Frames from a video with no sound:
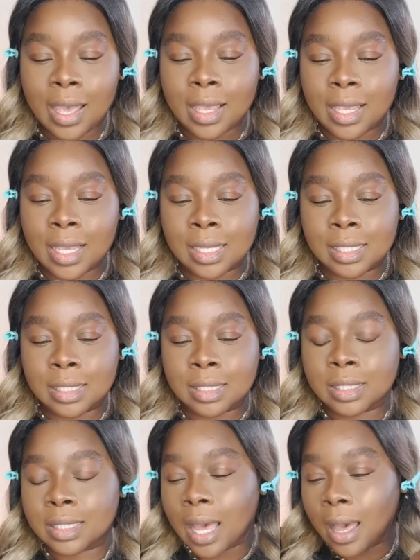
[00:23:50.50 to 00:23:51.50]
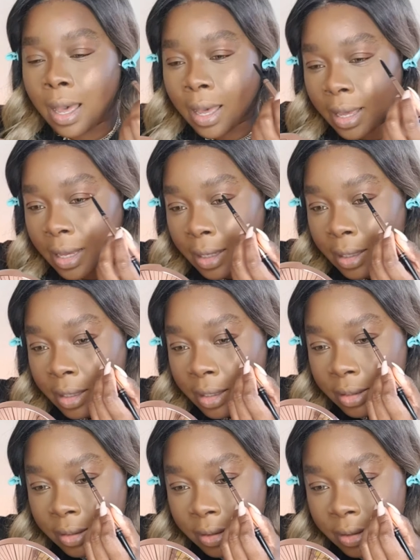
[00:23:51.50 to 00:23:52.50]
is I
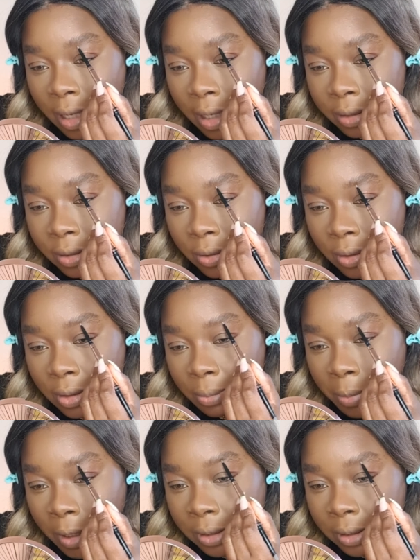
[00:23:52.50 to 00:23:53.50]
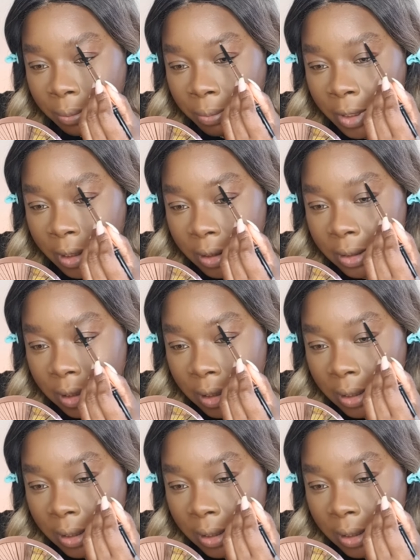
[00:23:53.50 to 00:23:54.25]
start on the bottom bit.